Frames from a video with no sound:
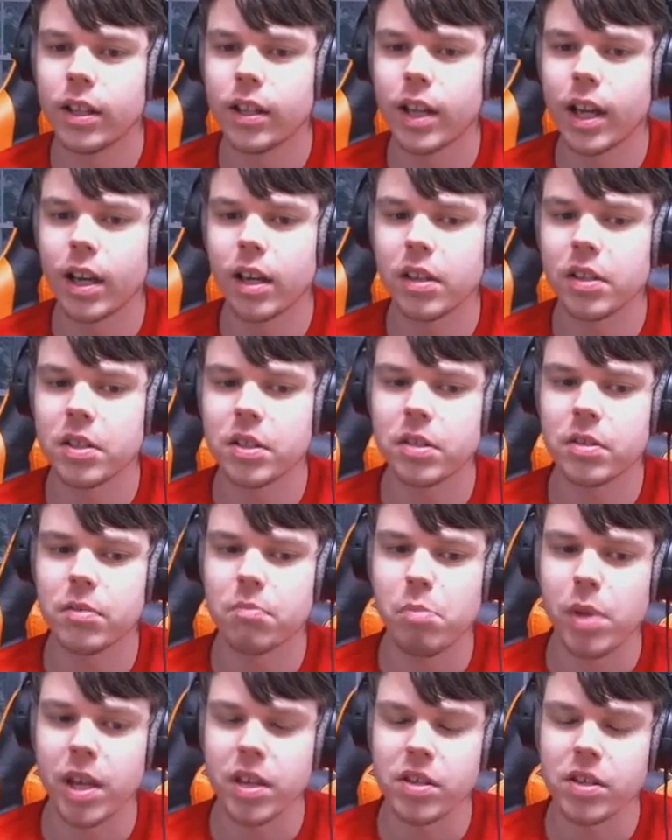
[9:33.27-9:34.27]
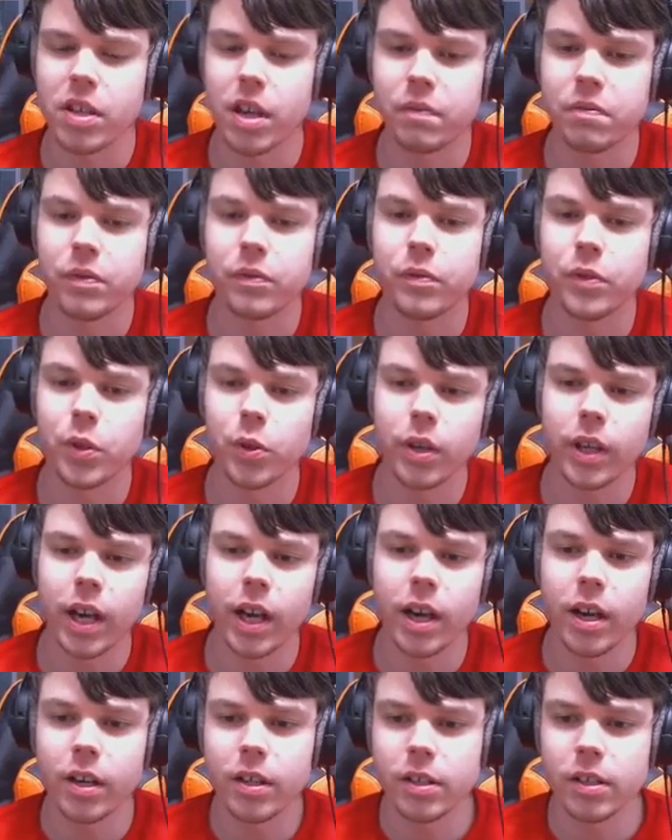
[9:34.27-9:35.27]
that is based off of your
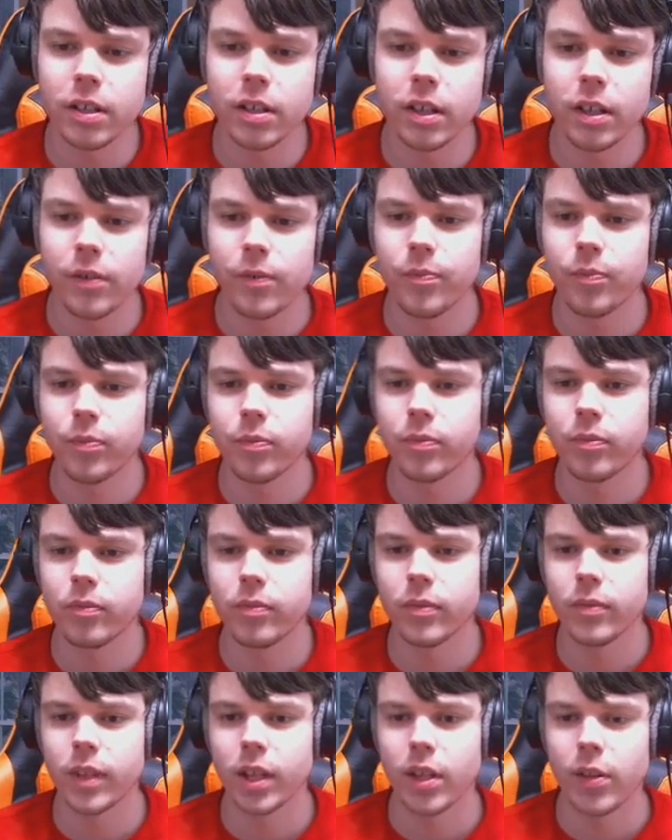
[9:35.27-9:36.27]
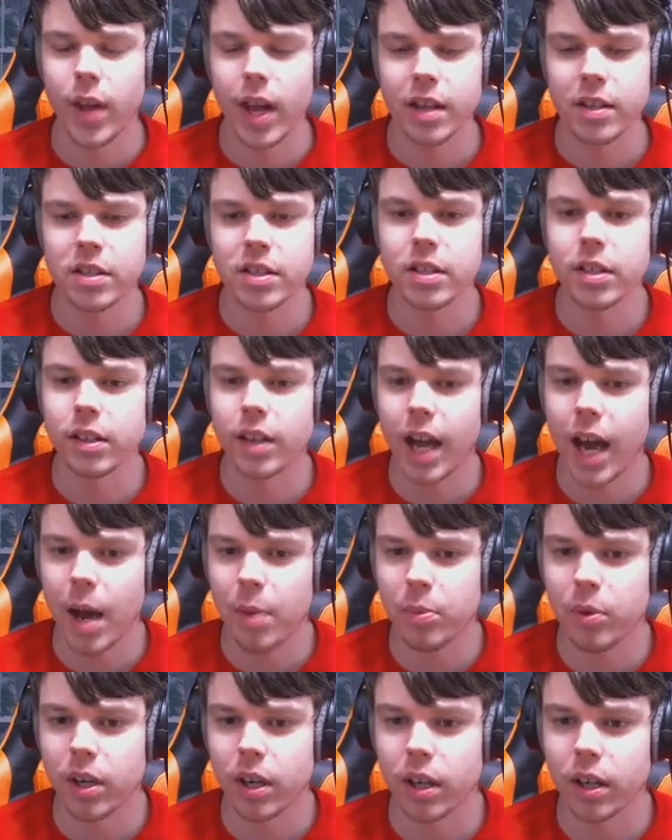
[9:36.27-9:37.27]
character, that's still
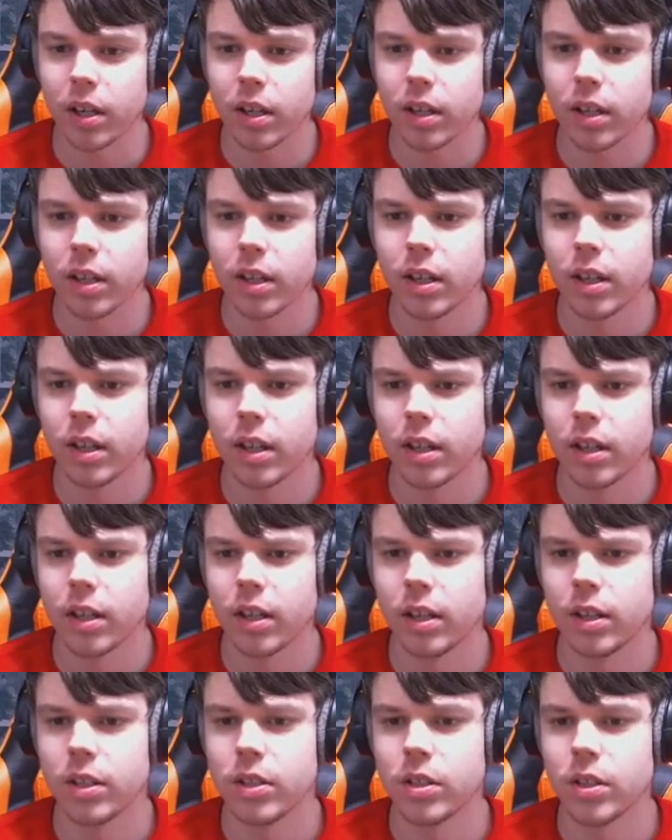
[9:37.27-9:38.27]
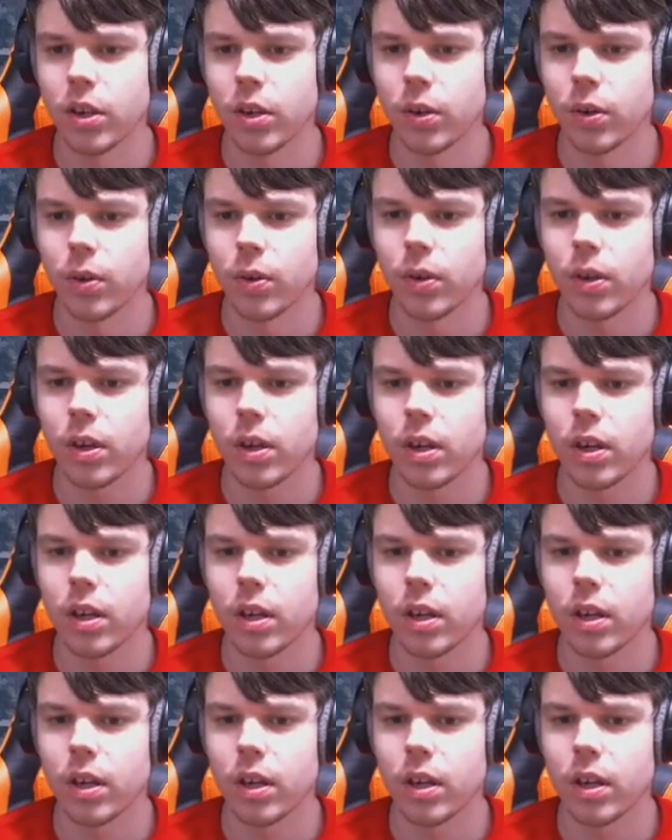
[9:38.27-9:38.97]
happening. So,